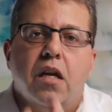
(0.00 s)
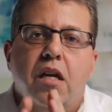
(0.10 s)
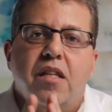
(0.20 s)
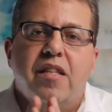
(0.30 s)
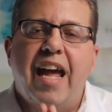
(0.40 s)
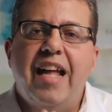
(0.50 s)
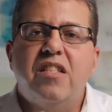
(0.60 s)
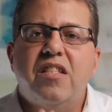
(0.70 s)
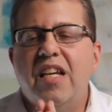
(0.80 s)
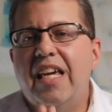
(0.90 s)
tends
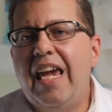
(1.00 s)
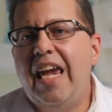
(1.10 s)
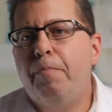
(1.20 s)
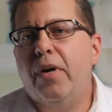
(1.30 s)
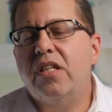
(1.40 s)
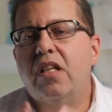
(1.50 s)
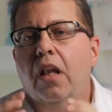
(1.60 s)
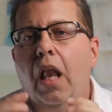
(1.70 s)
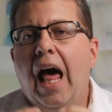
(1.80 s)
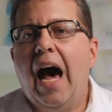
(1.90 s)
to keep us
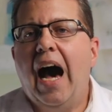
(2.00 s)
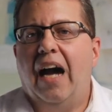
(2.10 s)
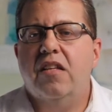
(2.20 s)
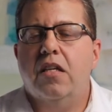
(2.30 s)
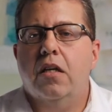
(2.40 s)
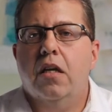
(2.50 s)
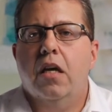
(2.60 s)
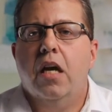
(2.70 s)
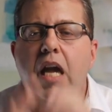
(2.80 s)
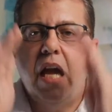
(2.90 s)
locked
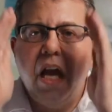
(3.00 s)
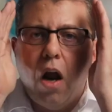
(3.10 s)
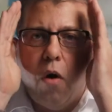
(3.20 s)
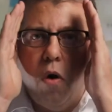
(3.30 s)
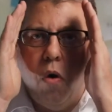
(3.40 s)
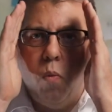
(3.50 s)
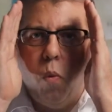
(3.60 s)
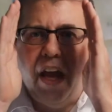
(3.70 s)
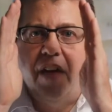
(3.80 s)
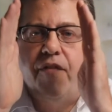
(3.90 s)
in our own
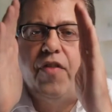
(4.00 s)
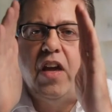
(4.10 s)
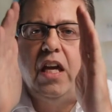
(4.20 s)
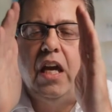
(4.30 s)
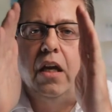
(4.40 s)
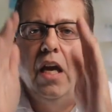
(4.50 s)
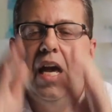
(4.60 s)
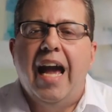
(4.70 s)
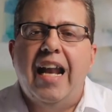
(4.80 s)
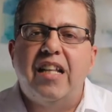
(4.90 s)
way of thinking,
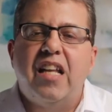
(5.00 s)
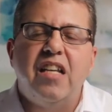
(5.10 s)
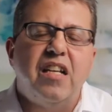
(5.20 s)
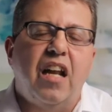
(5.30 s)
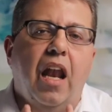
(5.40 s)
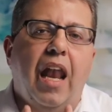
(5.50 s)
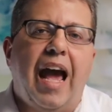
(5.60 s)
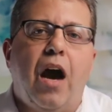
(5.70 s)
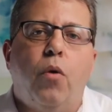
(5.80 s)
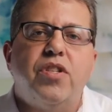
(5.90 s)
and it doesn't
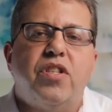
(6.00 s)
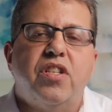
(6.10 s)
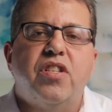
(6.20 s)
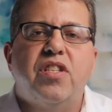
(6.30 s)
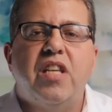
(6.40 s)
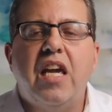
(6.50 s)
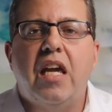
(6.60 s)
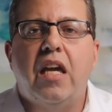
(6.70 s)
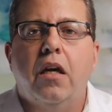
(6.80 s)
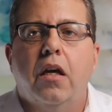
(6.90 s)
allow us to
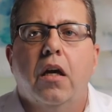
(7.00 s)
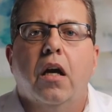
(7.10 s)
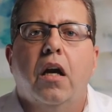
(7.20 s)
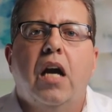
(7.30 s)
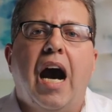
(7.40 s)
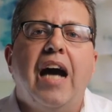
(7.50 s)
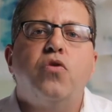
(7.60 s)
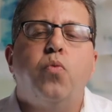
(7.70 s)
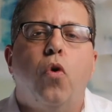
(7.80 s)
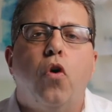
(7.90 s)
see God's
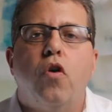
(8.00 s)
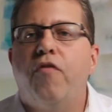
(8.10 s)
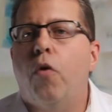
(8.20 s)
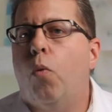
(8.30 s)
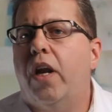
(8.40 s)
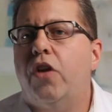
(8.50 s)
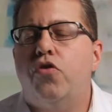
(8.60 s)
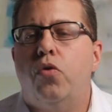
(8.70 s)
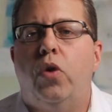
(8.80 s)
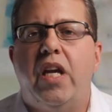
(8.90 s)
word for what it
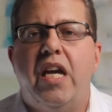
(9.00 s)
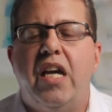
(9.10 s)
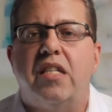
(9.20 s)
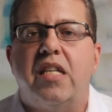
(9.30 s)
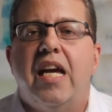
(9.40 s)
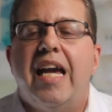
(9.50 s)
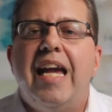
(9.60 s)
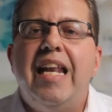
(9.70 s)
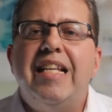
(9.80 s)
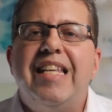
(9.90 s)
truly is.
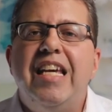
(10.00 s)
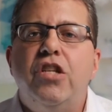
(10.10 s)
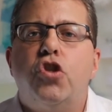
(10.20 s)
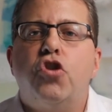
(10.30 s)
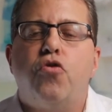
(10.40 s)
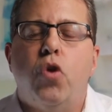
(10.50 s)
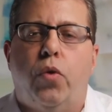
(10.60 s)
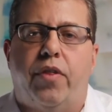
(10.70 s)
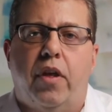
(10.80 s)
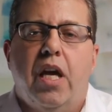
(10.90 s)
It is his truth.
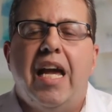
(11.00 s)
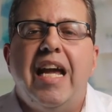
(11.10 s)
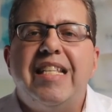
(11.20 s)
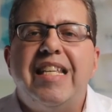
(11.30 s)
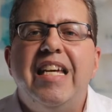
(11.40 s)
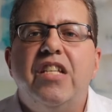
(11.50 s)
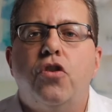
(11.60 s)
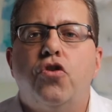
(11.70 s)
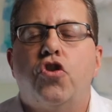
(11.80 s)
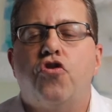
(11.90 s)
It is his
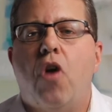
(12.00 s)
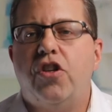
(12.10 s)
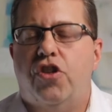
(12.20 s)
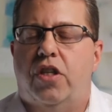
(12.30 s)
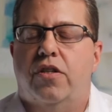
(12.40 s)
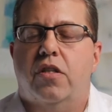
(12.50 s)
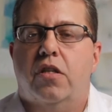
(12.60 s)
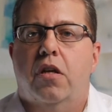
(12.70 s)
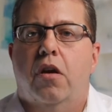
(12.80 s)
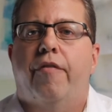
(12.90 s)
instructions
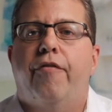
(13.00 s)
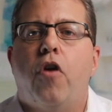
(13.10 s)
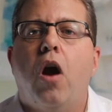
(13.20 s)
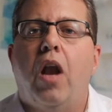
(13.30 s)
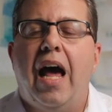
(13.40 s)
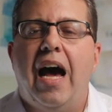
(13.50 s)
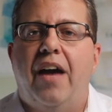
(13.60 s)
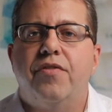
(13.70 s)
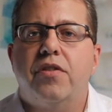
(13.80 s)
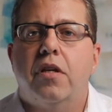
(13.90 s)
for our
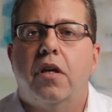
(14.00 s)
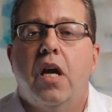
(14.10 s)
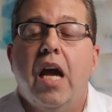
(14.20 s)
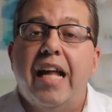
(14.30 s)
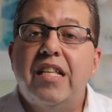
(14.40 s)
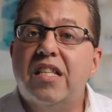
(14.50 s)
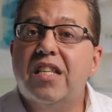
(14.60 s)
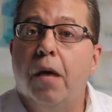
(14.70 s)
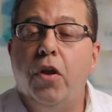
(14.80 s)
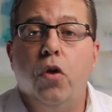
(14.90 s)
lives. And
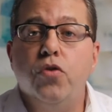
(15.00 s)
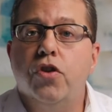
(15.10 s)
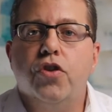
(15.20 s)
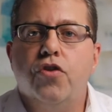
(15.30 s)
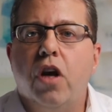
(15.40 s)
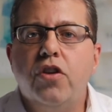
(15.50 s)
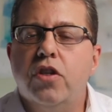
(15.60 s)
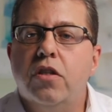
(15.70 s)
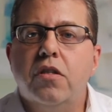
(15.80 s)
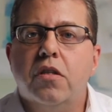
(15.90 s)
some of those
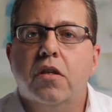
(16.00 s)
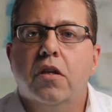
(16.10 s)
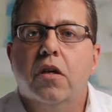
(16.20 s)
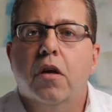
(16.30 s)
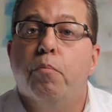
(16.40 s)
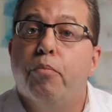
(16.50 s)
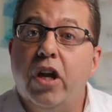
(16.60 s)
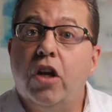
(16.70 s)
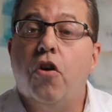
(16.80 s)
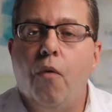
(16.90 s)
instructions
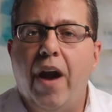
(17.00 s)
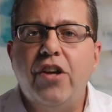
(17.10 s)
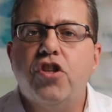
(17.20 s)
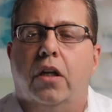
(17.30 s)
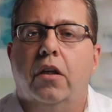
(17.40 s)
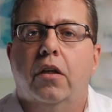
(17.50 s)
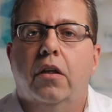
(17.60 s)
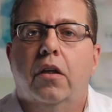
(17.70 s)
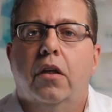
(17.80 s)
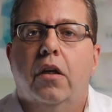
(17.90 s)
bring correction.
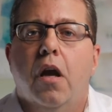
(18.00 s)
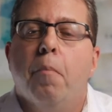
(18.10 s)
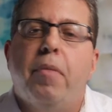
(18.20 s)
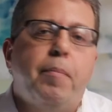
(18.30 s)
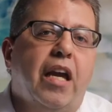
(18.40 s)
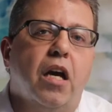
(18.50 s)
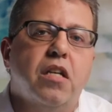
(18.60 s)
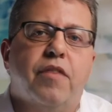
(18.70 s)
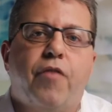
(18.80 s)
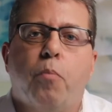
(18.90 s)
But because
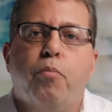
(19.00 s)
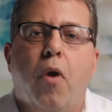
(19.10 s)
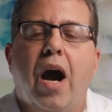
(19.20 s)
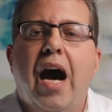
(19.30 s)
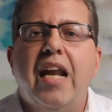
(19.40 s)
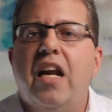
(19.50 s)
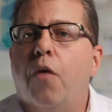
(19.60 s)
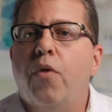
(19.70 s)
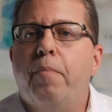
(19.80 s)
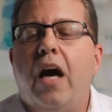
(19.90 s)
of our pride and our
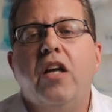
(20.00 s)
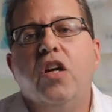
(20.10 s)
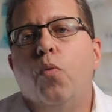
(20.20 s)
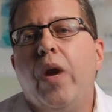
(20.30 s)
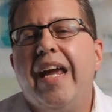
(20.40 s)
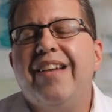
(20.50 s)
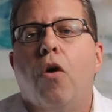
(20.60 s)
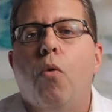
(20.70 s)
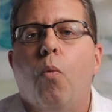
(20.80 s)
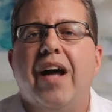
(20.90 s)
rebellion, we
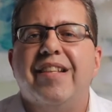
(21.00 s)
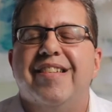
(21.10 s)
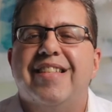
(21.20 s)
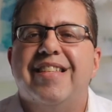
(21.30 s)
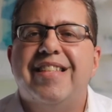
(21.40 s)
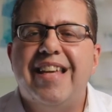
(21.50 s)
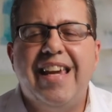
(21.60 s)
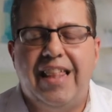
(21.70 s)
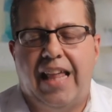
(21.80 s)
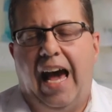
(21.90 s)
don't want to
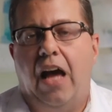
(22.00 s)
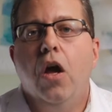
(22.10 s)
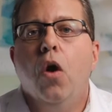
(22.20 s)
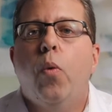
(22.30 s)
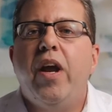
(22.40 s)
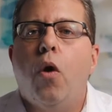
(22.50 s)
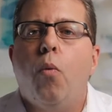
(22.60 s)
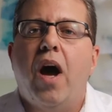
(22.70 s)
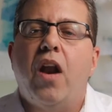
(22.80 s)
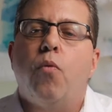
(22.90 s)
see that. We don't
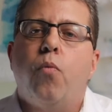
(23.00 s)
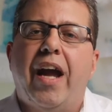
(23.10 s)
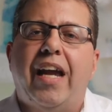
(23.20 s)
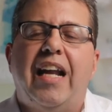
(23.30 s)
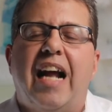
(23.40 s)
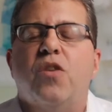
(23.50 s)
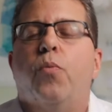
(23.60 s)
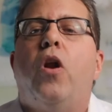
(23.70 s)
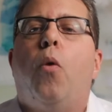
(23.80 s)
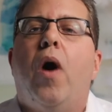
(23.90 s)
want to recognize it. We
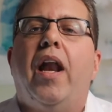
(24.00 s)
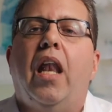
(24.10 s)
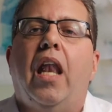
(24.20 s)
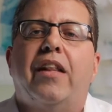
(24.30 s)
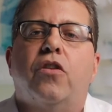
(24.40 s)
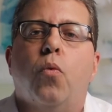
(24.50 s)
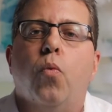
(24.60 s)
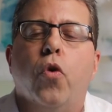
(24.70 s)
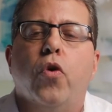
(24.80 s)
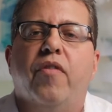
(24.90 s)
don't want to let the
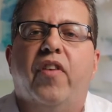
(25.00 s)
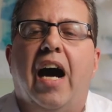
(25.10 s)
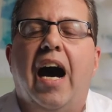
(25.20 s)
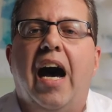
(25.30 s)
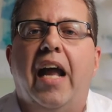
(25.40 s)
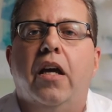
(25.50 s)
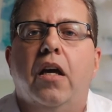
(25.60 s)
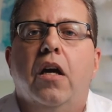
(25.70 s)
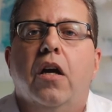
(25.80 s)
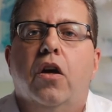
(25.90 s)
word of God
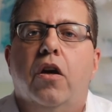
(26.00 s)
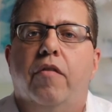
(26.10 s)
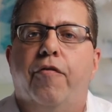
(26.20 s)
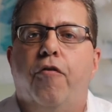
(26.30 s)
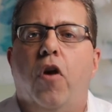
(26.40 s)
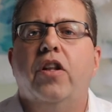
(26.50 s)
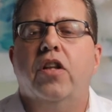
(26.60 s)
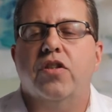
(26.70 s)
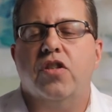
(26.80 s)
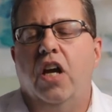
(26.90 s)
confront us and